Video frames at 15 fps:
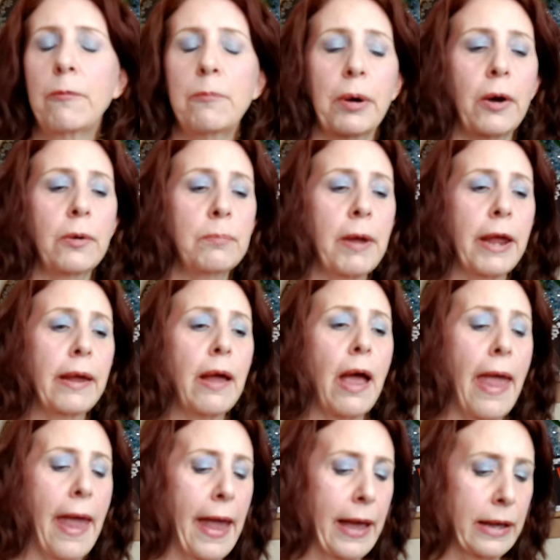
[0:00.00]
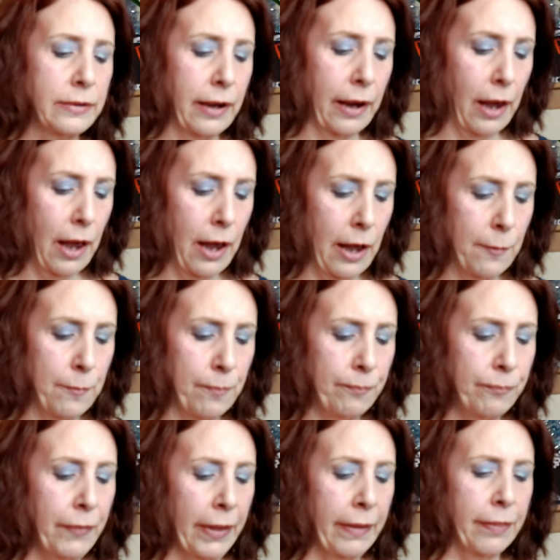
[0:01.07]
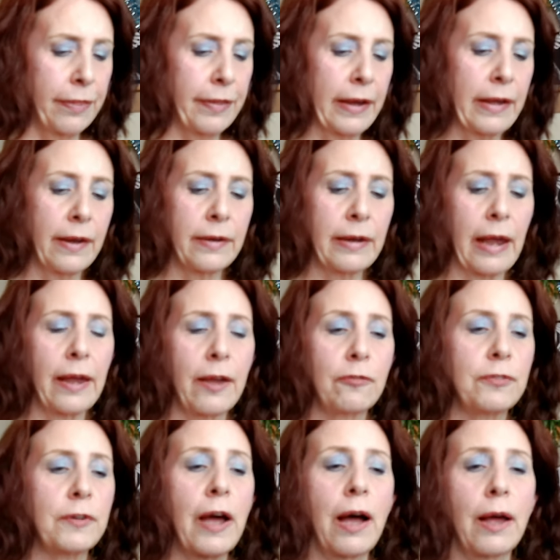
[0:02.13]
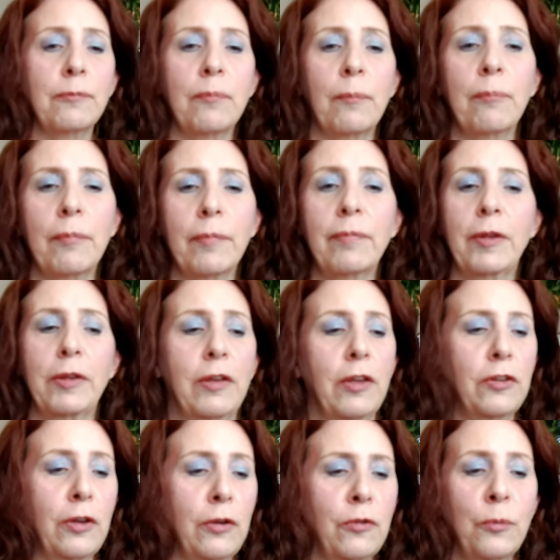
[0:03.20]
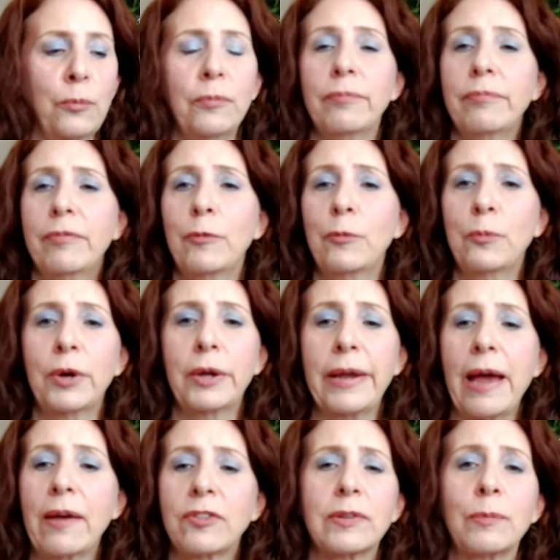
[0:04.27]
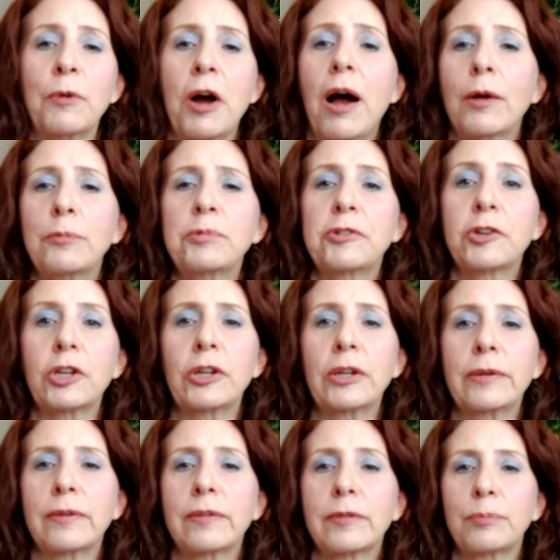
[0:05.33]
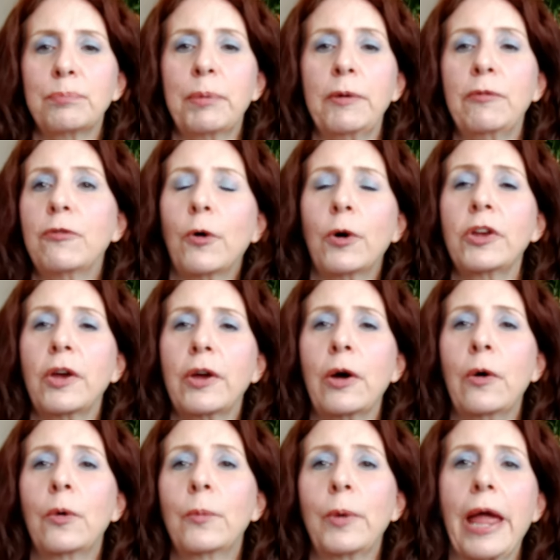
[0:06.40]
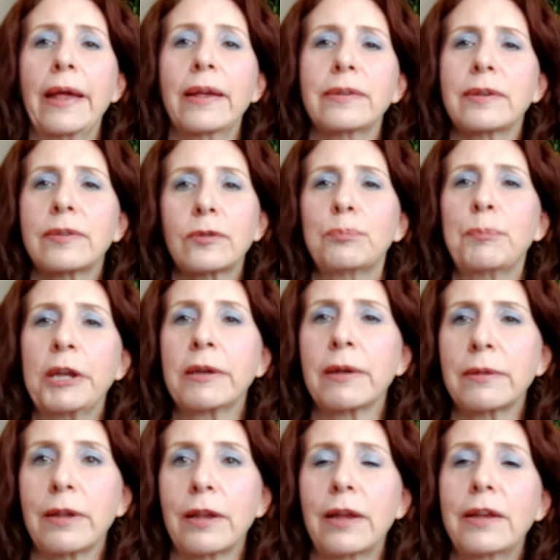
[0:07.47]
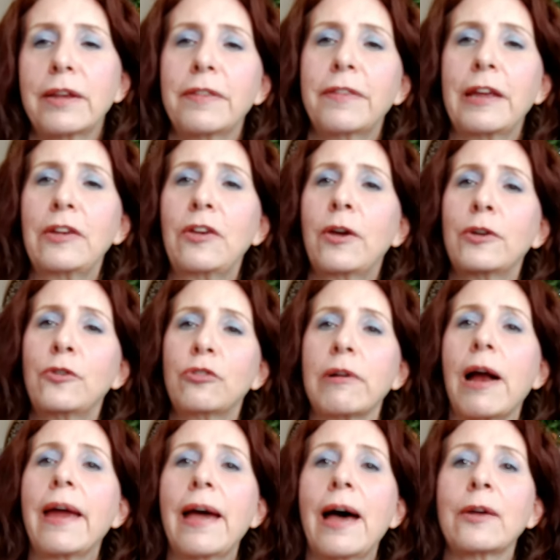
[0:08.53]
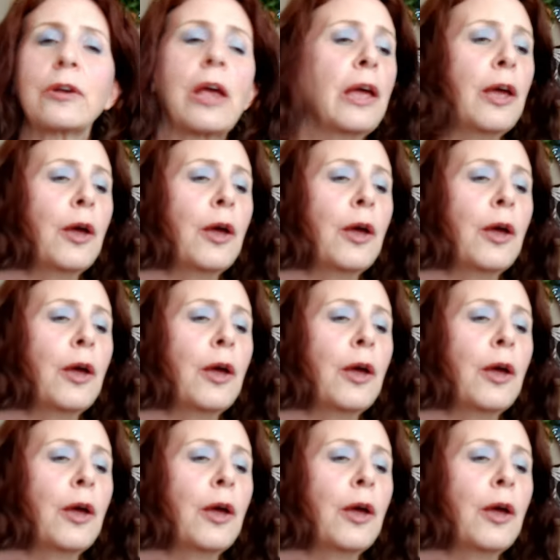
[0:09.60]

Pardon me. And, um, then if not, you would have some options before you go and spend a lot that you can try out